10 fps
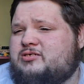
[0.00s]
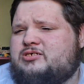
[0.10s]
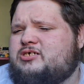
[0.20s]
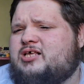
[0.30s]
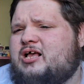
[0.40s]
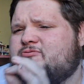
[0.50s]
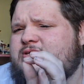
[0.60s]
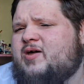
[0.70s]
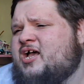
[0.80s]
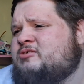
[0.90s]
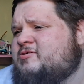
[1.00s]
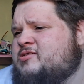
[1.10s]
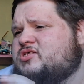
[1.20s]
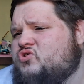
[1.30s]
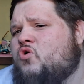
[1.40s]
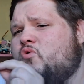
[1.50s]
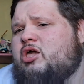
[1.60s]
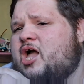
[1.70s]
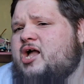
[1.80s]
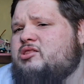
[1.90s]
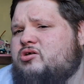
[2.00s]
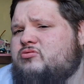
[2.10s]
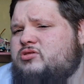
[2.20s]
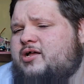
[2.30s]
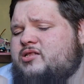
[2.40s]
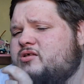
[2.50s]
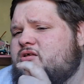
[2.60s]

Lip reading: It's just how some aspects of the story are handled that